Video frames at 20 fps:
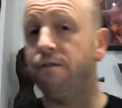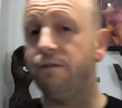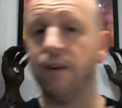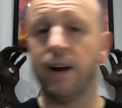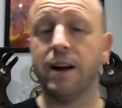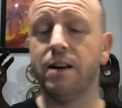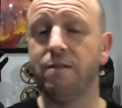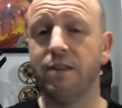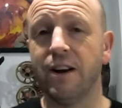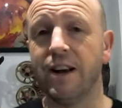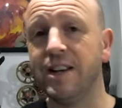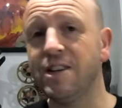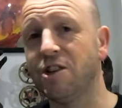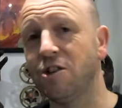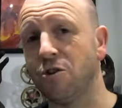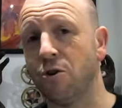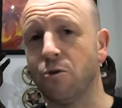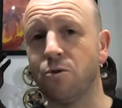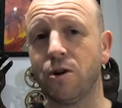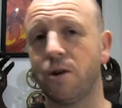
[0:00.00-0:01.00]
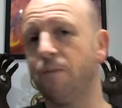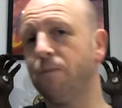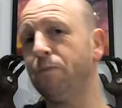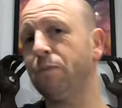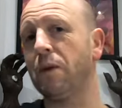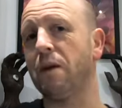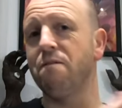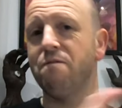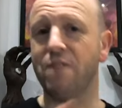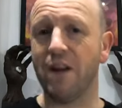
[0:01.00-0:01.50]
Very, very stoked,
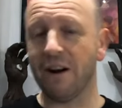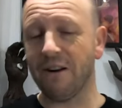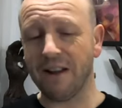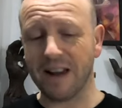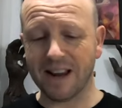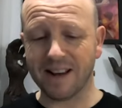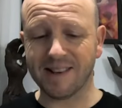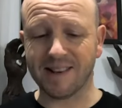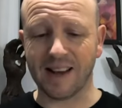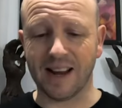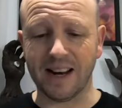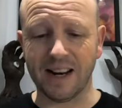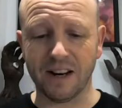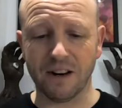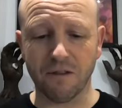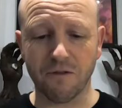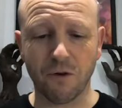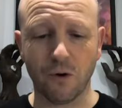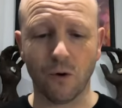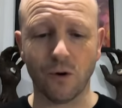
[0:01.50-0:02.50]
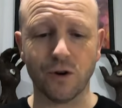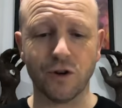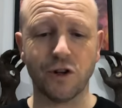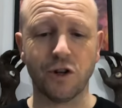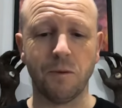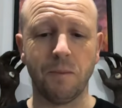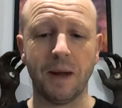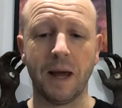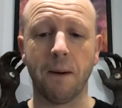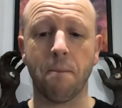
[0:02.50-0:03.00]
very excited, of course,
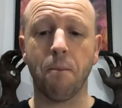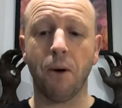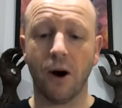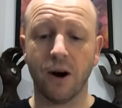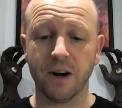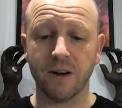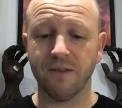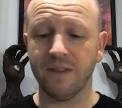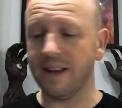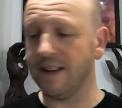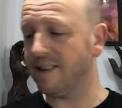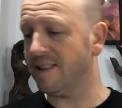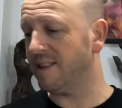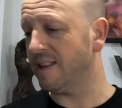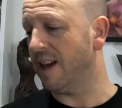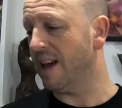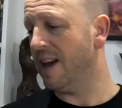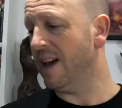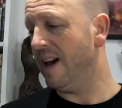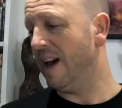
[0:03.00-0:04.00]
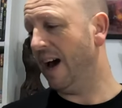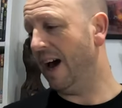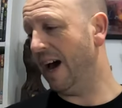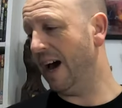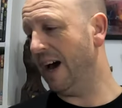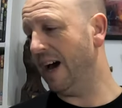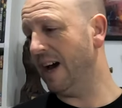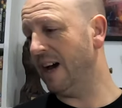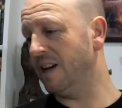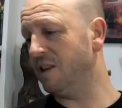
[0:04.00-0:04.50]
to be a part of this.
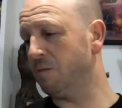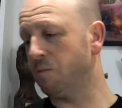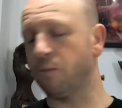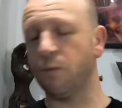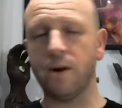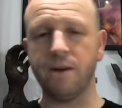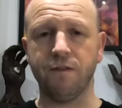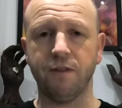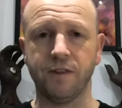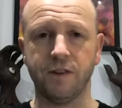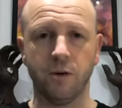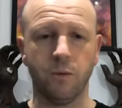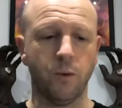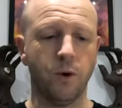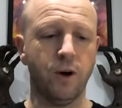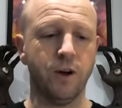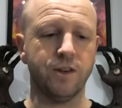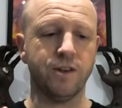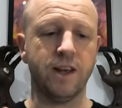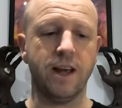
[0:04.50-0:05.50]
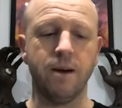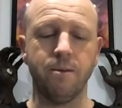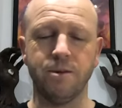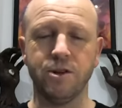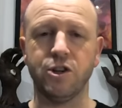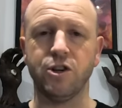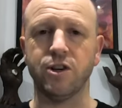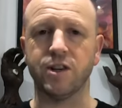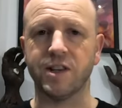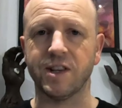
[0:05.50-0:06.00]
As brief as it
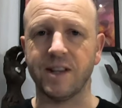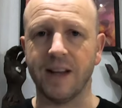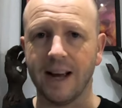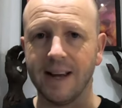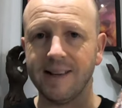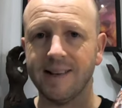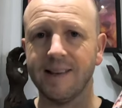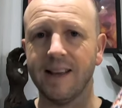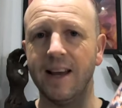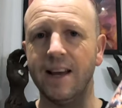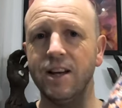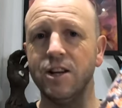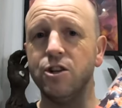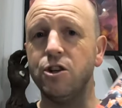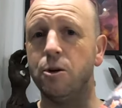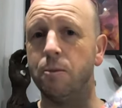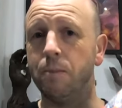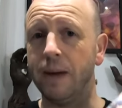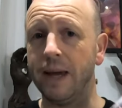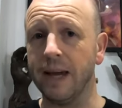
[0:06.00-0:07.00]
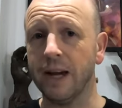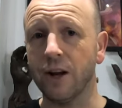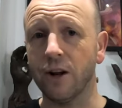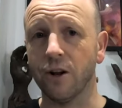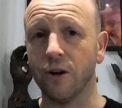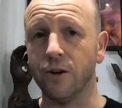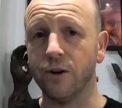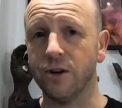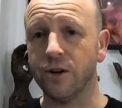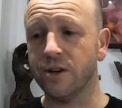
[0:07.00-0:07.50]
was just nice to be
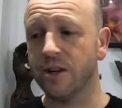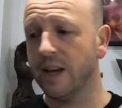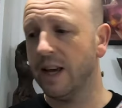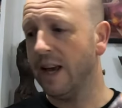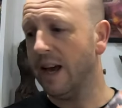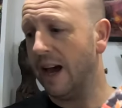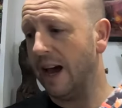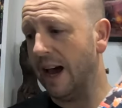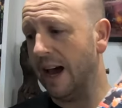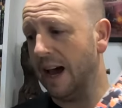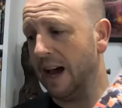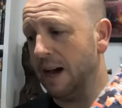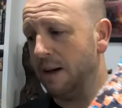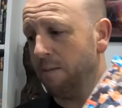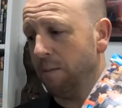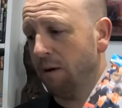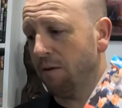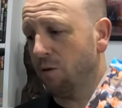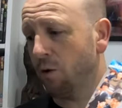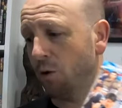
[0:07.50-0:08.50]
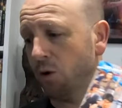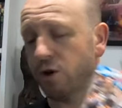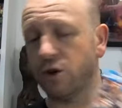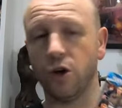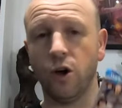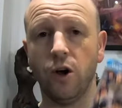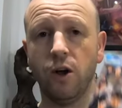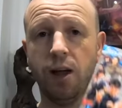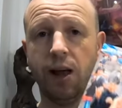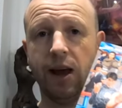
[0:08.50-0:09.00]
included. Of course,
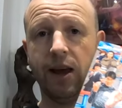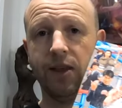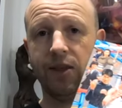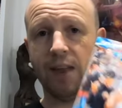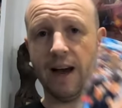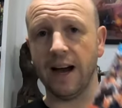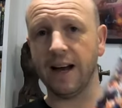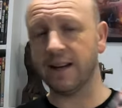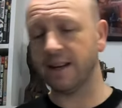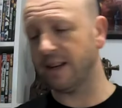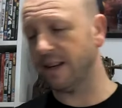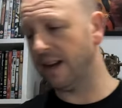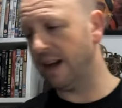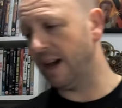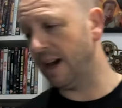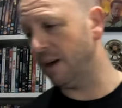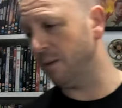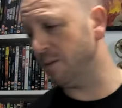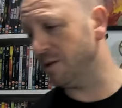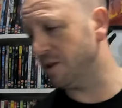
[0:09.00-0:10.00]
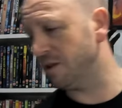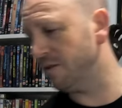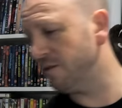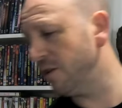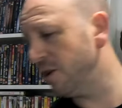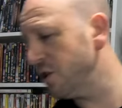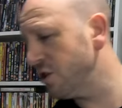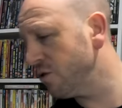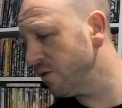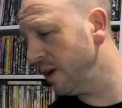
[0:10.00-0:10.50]
that was the
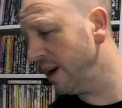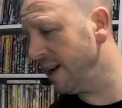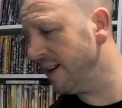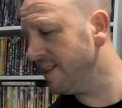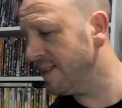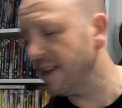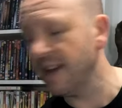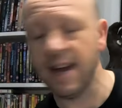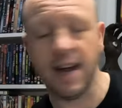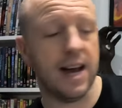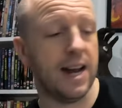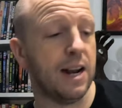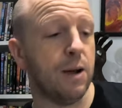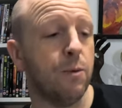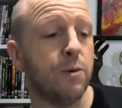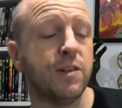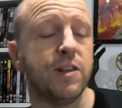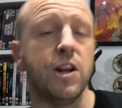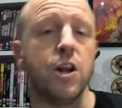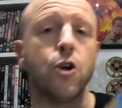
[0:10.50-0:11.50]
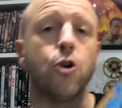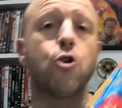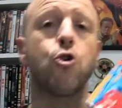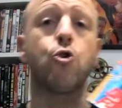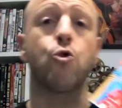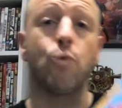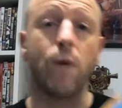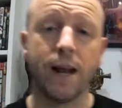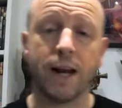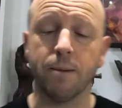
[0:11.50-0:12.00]
first release, and it was an
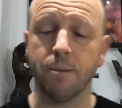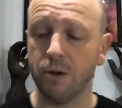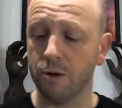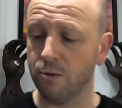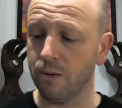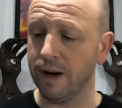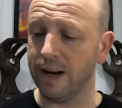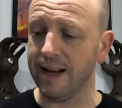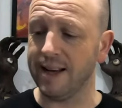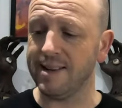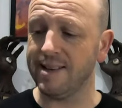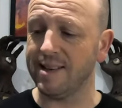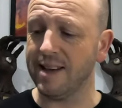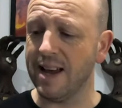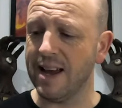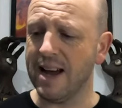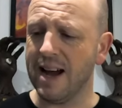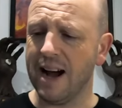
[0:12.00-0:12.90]
incredible release.